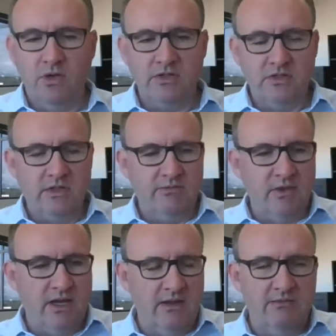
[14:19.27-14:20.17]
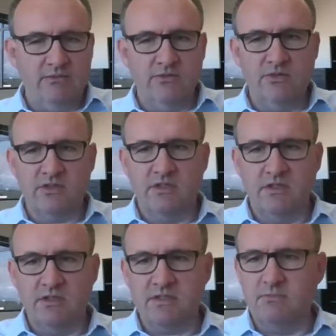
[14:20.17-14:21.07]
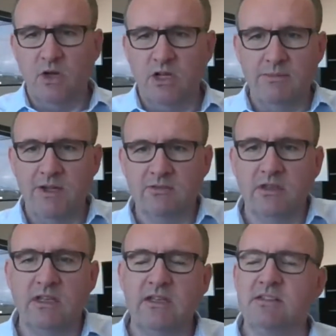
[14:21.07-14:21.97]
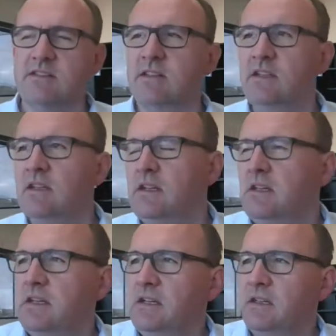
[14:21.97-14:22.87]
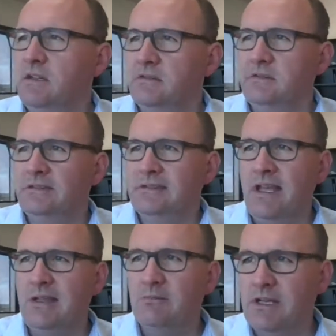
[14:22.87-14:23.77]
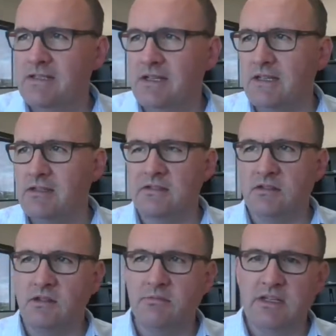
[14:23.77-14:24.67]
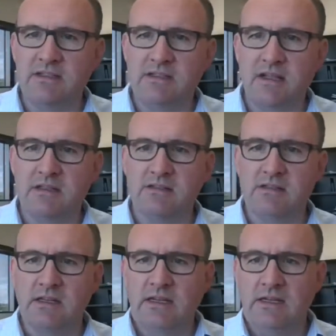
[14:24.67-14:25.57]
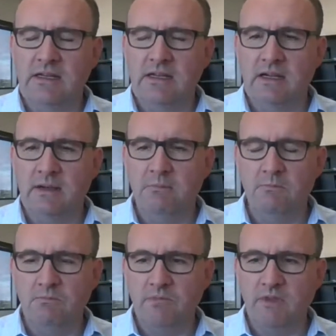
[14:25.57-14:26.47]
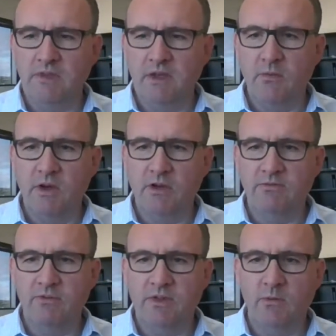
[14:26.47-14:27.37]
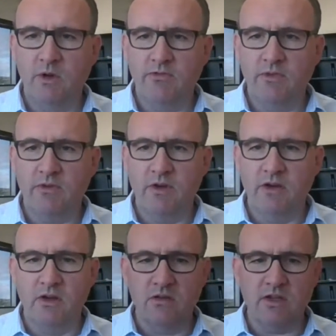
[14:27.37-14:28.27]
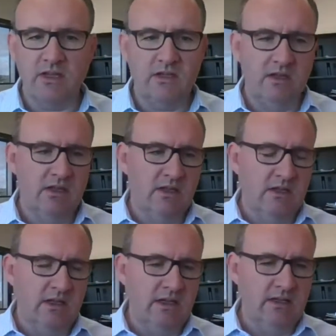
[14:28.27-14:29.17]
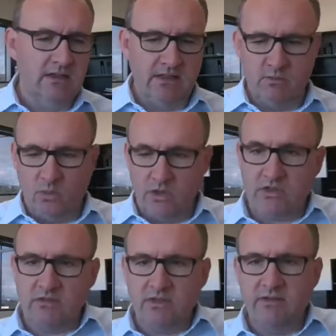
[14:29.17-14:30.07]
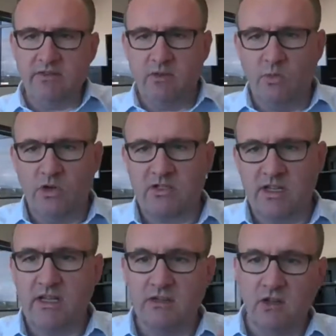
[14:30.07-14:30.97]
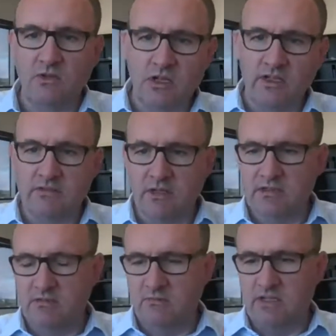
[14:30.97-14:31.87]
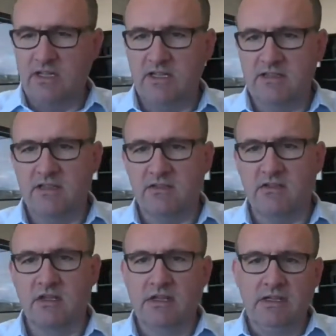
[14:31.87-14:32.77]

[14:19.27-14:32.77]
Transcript: But if you have just a small amount of latency, 10 milliseconds, 30 milliseconds, they want to figure out, okay, everything worked together locally, right, in my data center.